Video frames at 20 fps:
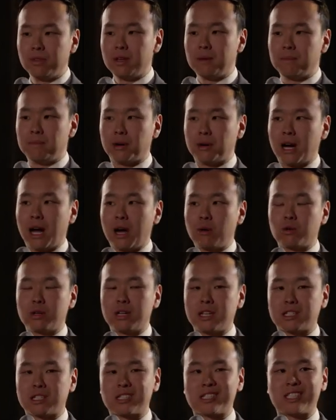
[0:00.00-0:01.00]
But I would
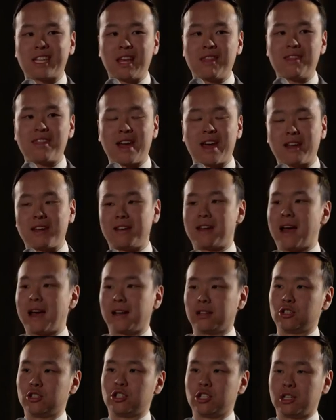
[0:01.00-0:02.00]
extend that
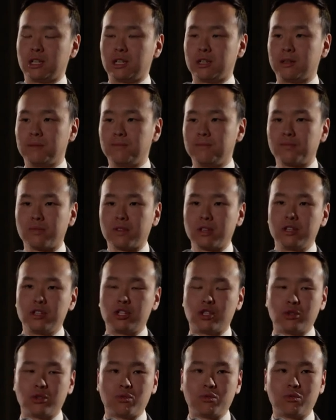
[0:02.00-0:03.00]
analogy
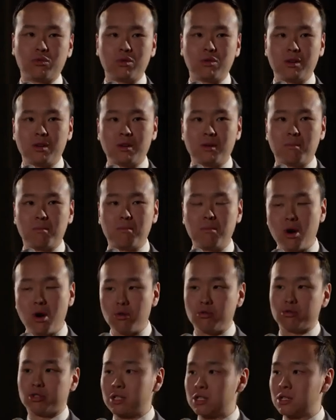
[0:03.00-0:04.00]
to
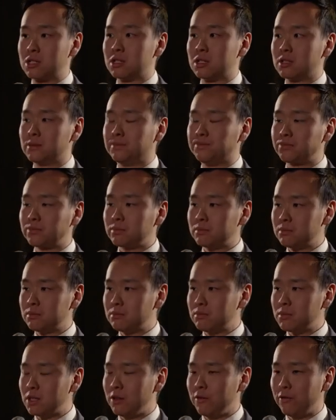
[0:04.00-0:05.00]
most
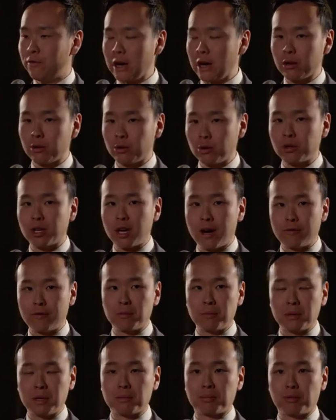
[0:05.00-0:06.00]
federal
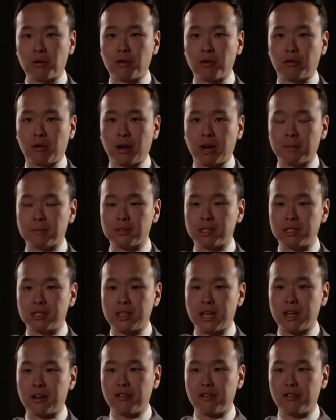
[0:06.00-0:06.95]
government programs that are